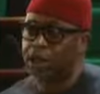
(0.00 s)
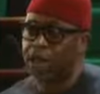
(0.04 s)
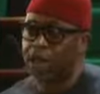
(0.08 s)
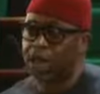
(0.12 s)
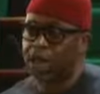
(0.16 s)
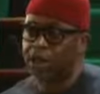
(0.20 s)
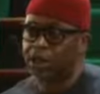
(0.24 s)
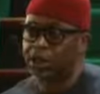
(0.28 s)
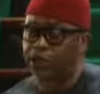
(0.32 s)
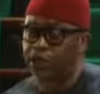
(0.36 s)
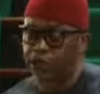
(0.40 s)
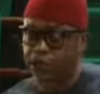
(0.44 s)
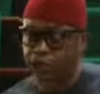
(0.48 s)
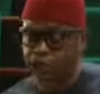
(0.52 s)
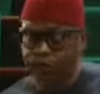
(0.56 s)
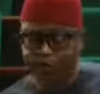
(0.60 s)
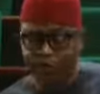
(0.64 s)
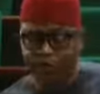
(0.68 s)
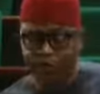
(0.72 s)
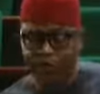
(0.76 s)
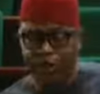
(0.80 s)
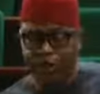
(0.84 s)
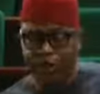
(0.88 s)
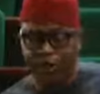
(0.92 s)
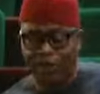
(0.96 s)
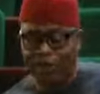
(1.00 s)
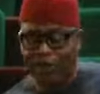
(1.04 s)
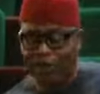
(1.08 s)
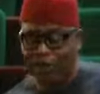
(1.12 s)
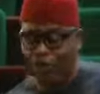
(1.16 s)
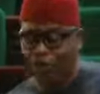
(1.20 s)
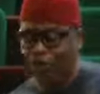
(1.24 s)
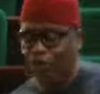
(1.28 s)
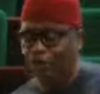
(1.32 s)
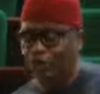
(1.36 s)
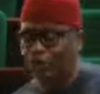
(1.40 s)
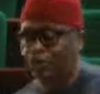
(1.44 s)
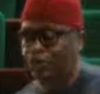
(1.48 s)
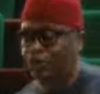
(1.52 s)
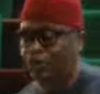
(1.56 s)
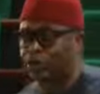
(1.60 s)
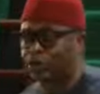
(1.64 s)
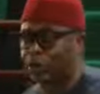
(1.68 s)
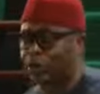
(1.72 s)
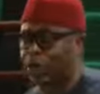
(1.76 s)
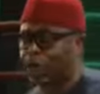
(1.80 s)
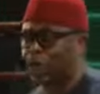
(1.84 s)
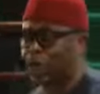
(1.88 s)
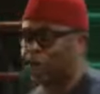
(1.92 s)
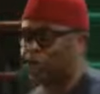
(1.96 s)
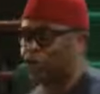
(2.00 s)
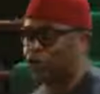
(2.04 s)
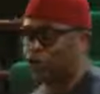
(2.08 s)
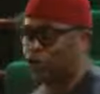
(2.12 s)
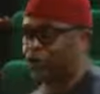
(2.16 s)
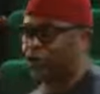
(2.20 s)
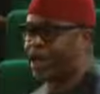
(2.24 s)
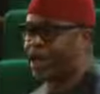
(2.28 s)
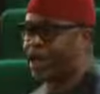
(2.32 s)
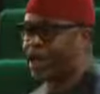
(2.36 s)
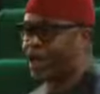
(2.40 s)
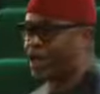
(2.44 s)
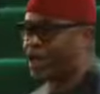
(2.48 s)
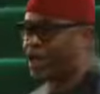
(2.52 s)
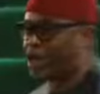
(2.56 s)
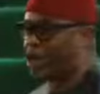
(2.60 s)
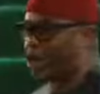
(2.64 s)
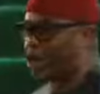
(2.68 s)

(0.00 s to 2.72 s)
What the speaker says: and the suspension of other rules so that it could be heard